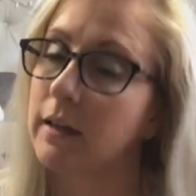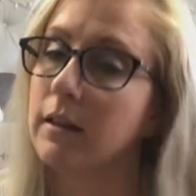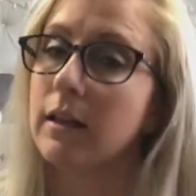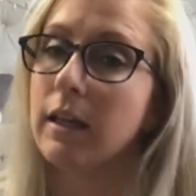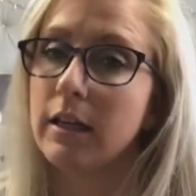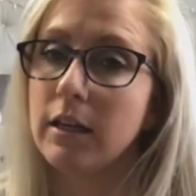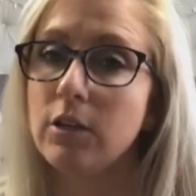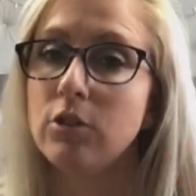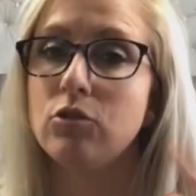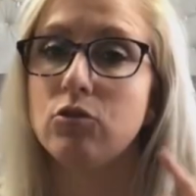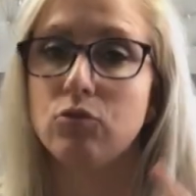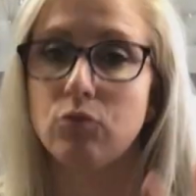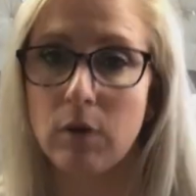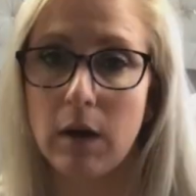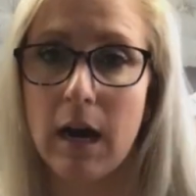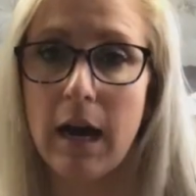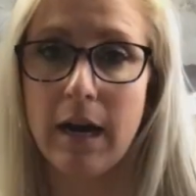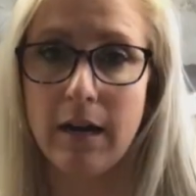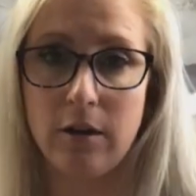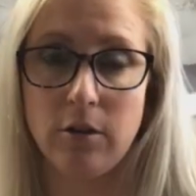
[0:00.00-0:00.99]
Let it
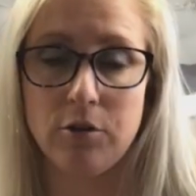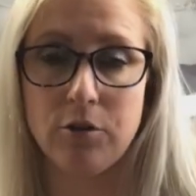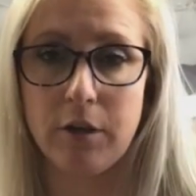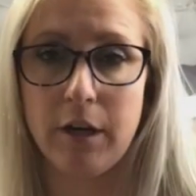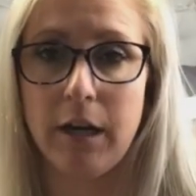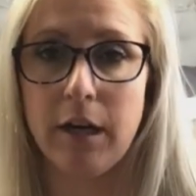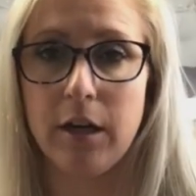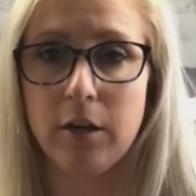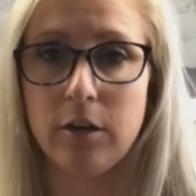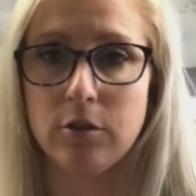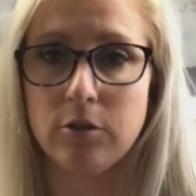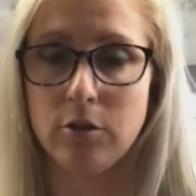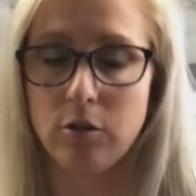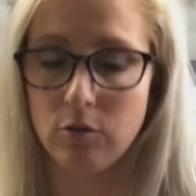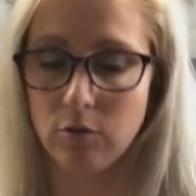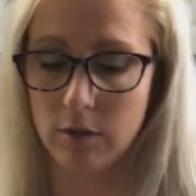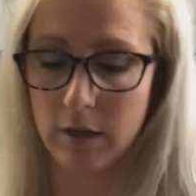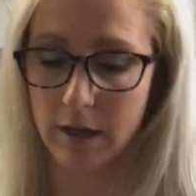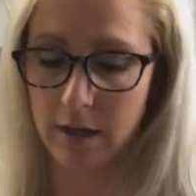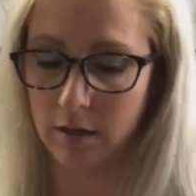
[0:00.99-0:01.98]
dry on your hair.
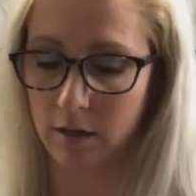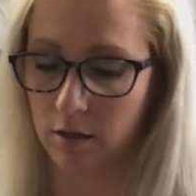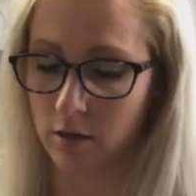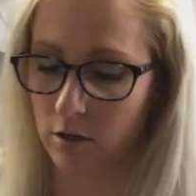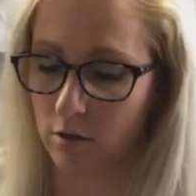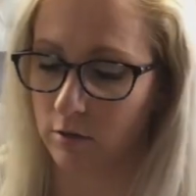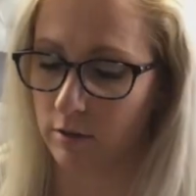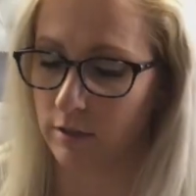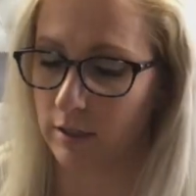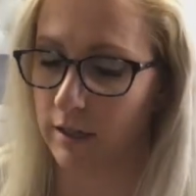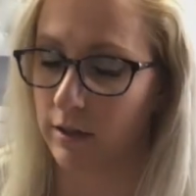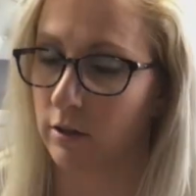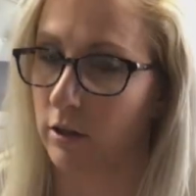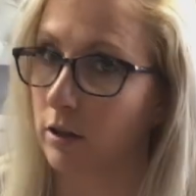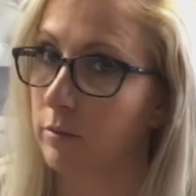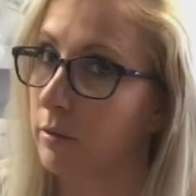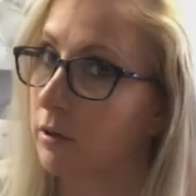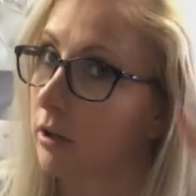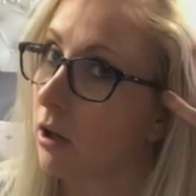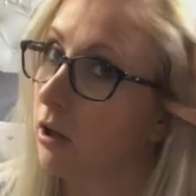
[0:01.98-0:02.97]
Don't, like, go to town
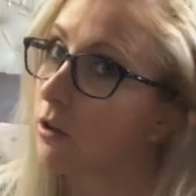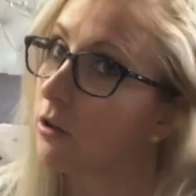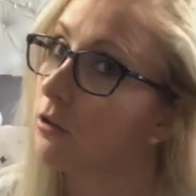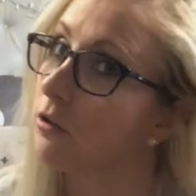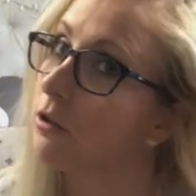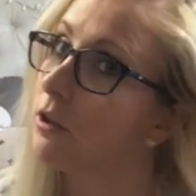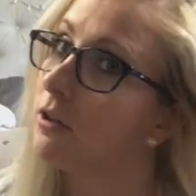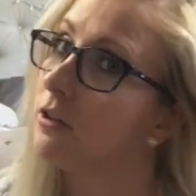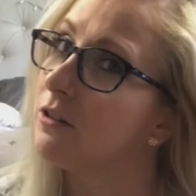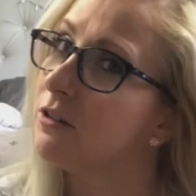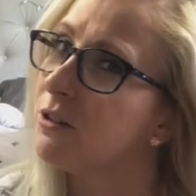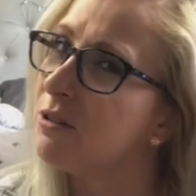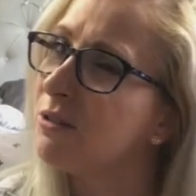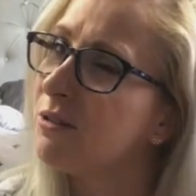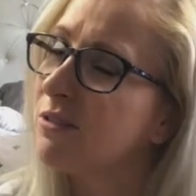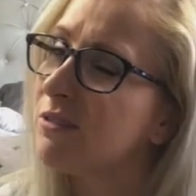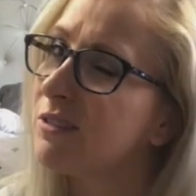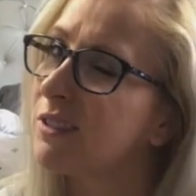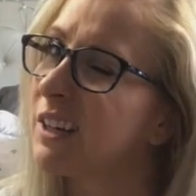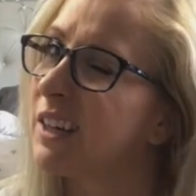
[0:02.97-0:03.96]
on it, but all you need to do
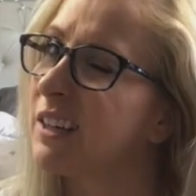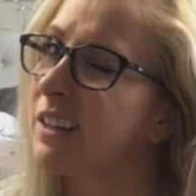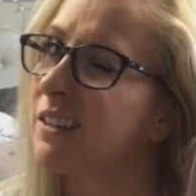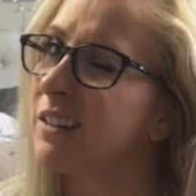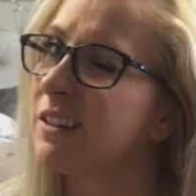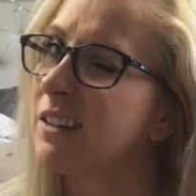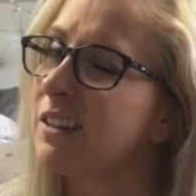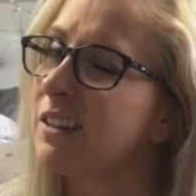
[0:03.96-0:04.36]
is kind of